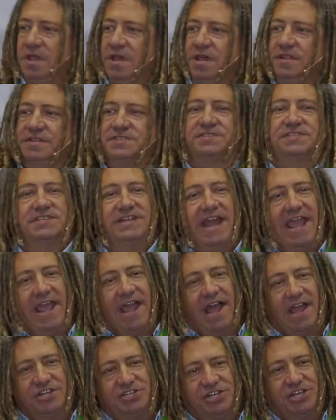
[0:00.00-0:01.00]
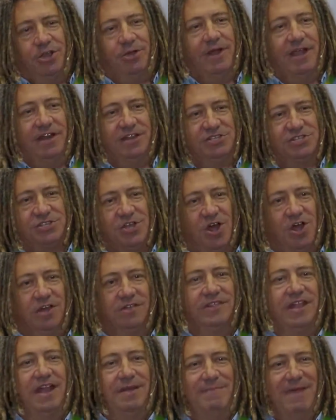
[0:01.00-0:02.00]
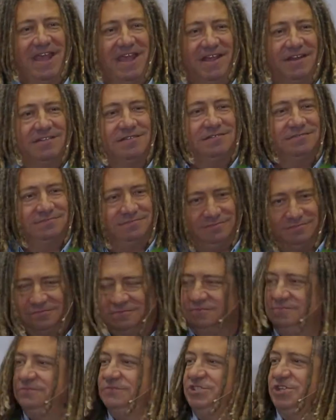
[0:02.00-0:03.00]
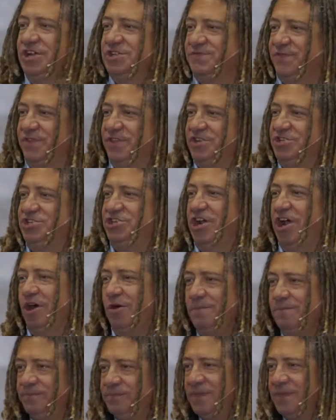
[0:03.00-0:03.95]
This is an AI-generated song that I made just for this show.